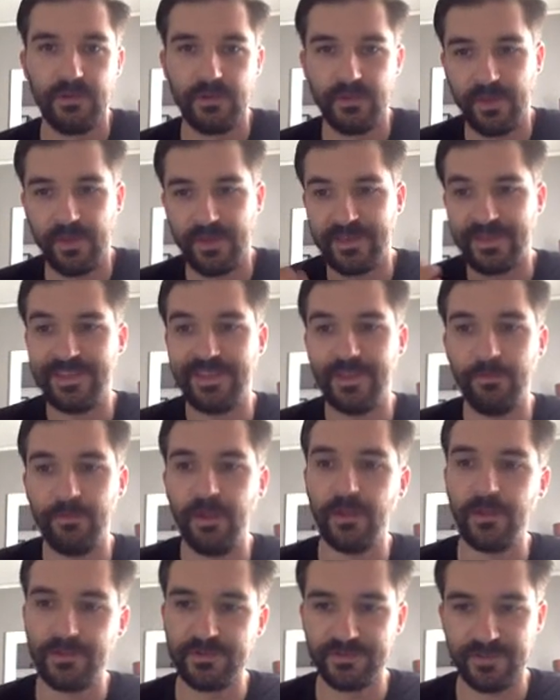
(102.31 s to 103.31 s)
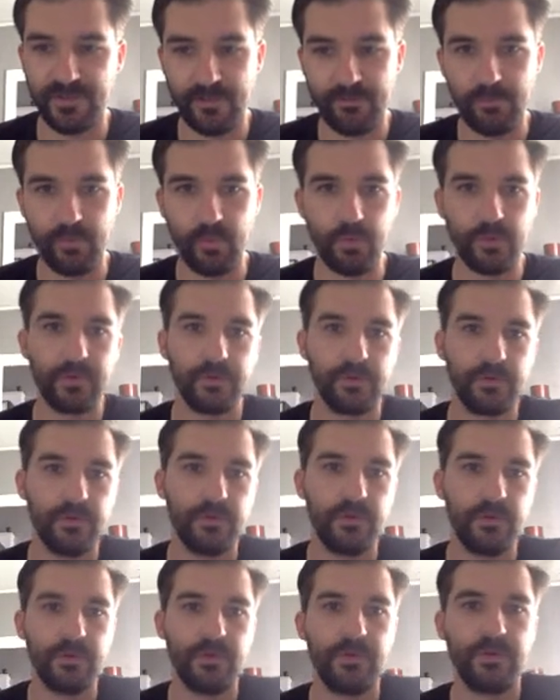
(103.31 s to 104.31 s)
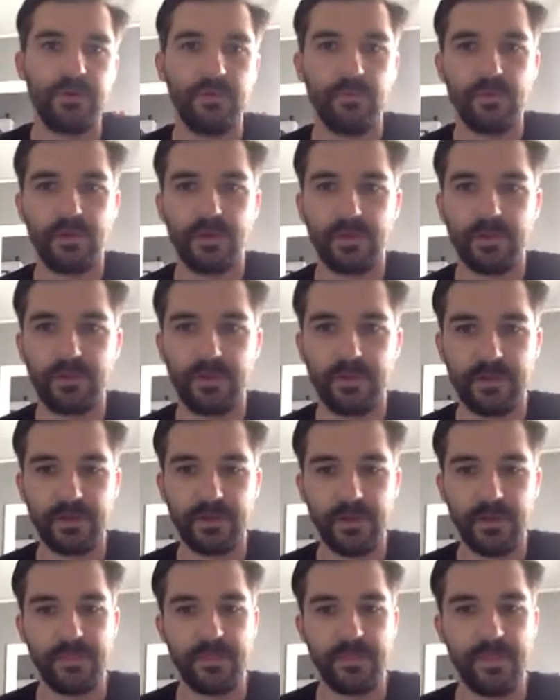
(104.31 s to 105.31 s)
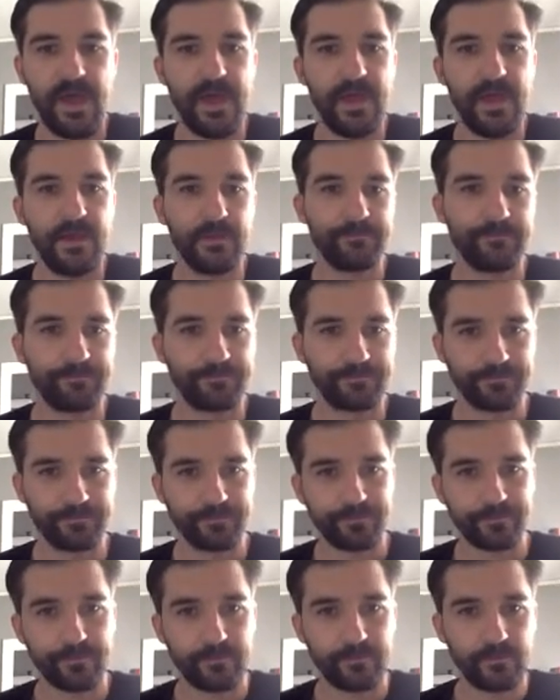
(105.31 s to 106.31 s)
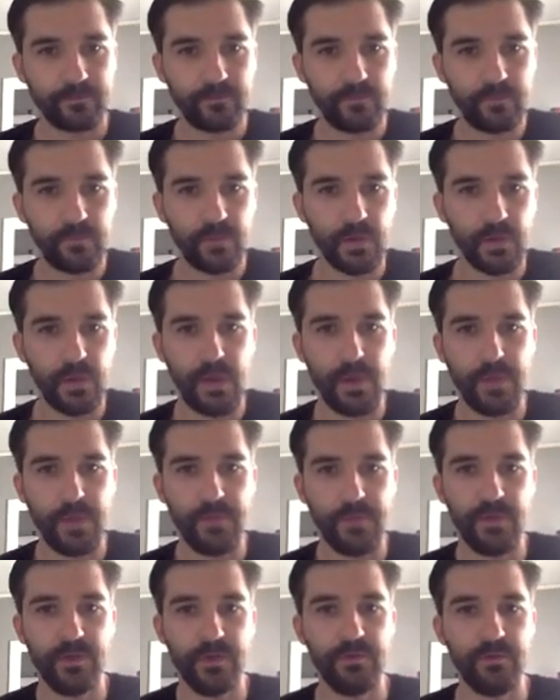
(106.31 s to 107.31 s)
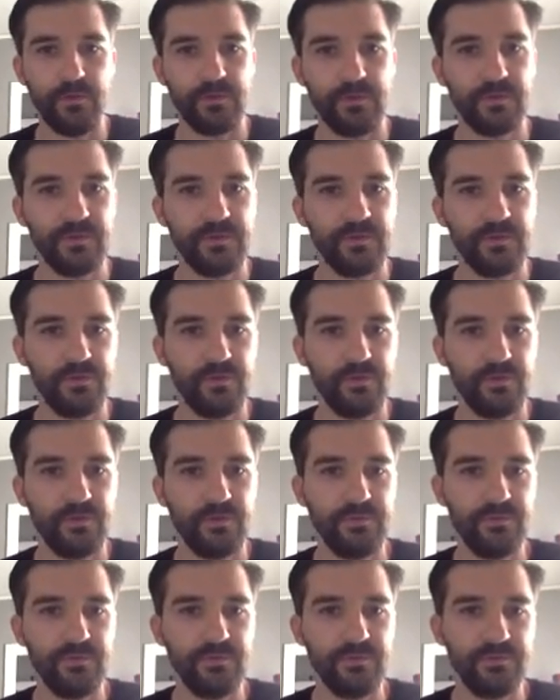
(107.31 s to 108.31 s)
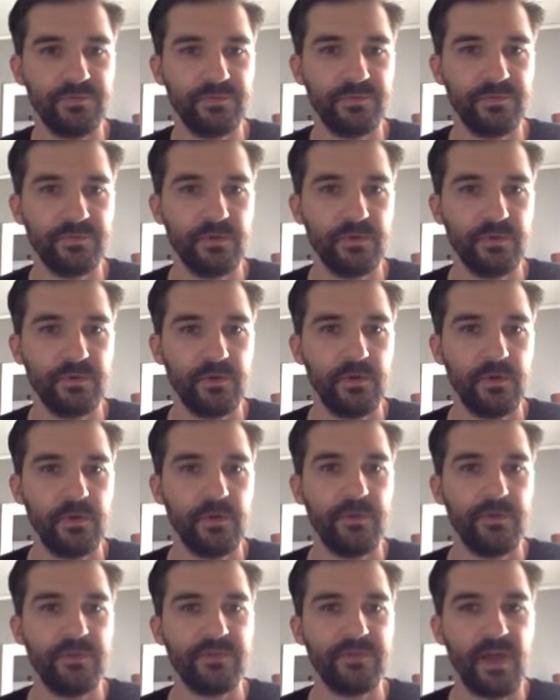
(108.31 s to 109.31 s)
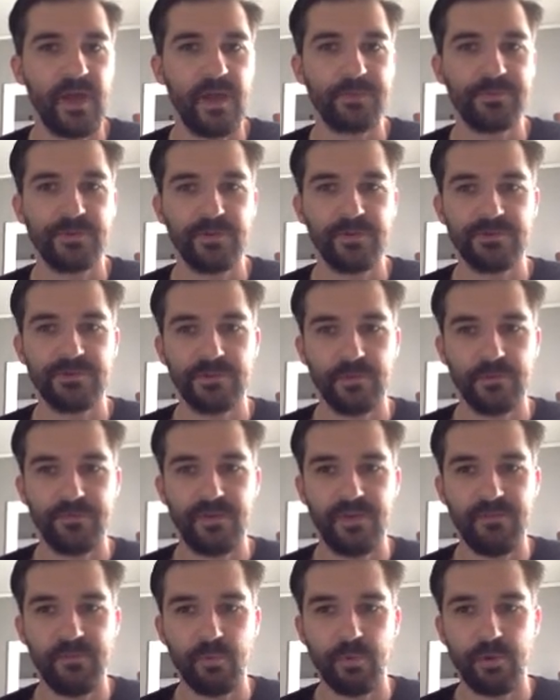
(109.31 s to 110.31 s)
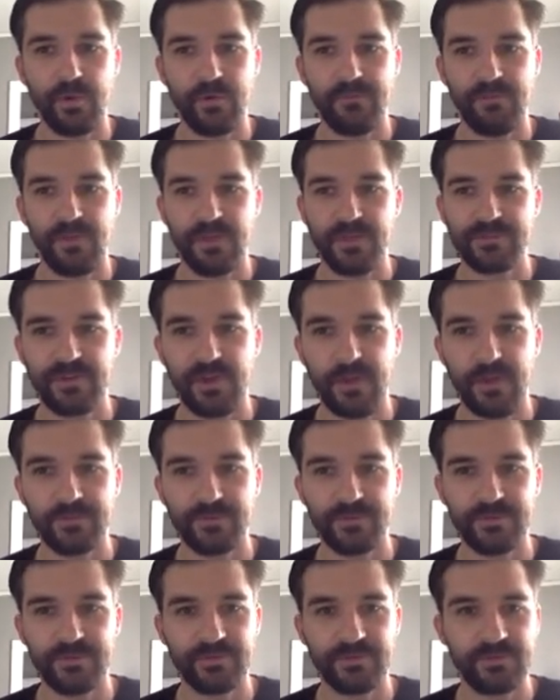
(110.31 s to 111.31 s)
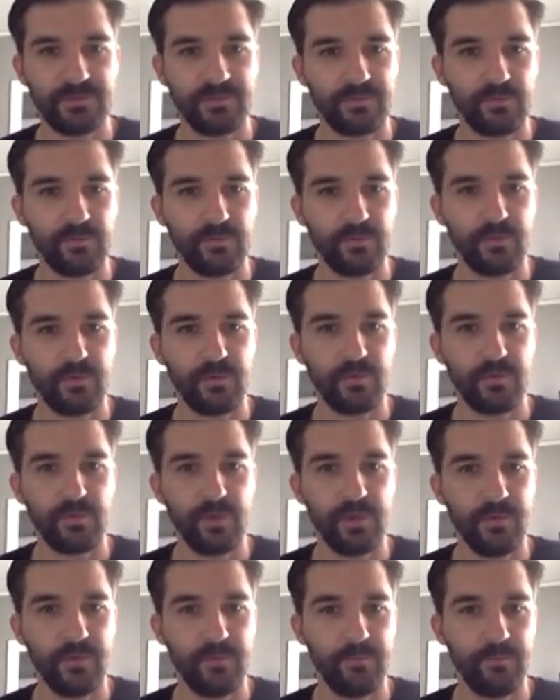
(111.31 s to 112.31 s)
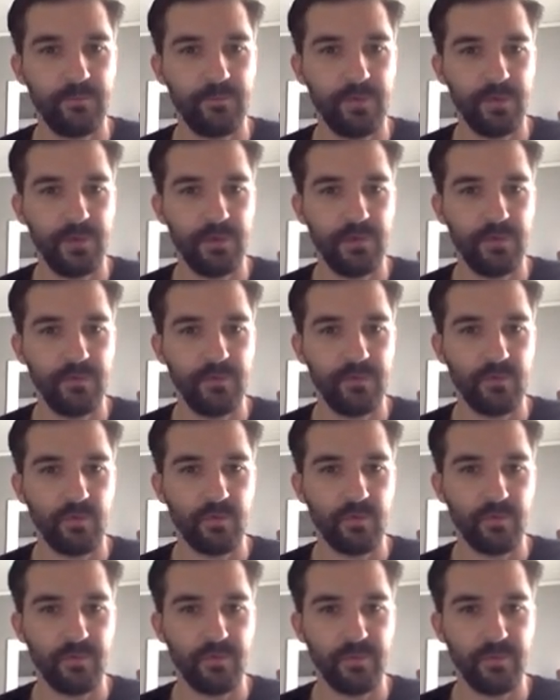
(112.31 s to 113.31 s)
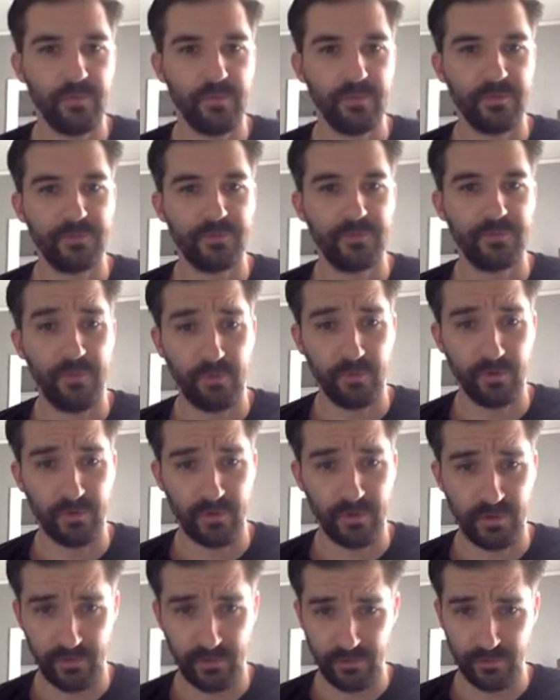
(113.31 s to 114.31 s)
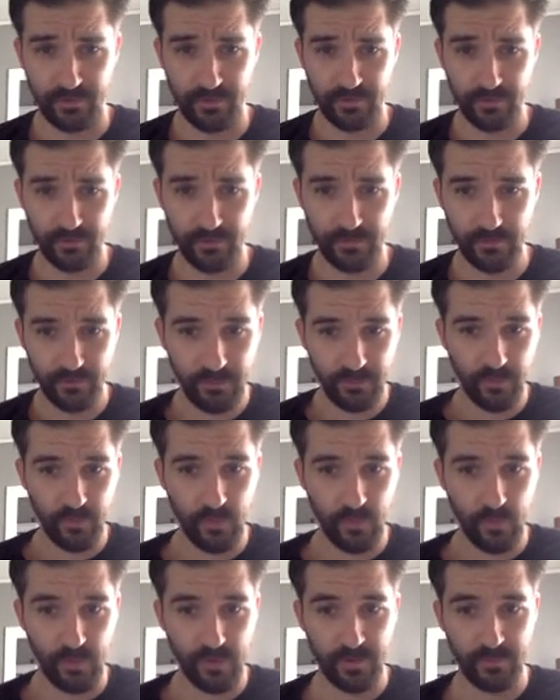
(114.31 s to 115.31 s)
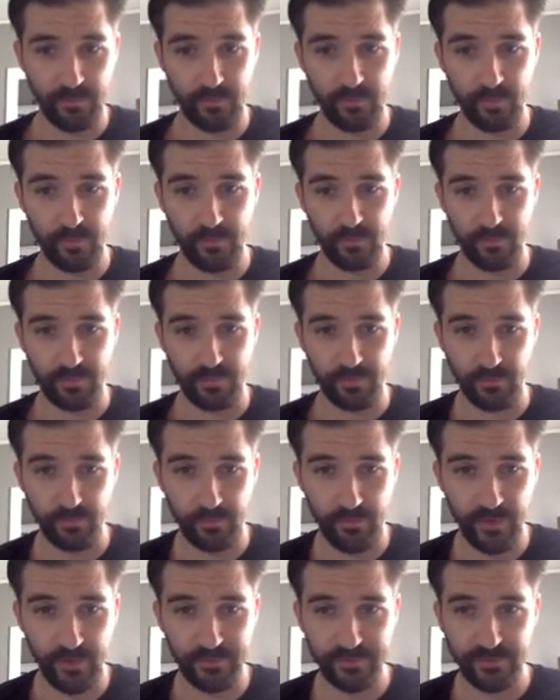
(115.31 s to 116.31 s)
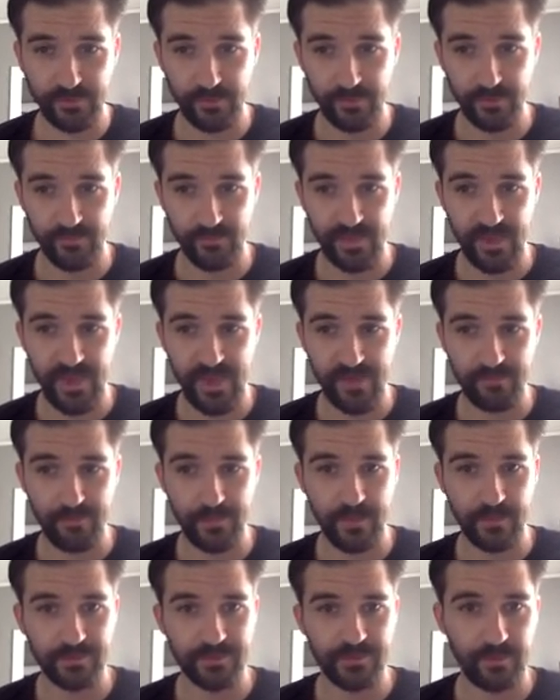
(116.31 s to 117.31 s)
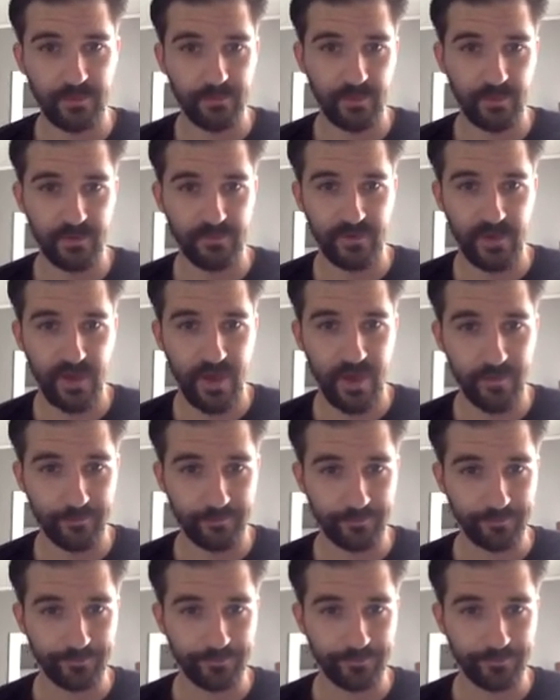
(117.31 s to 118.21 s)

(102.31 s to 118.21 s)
like an email list import, you want to click on that. And then you could use these options. So if you have more advanced options, this would be great. But normally most people are going to either want to import through MailChimp if they have MailChimp, and if not,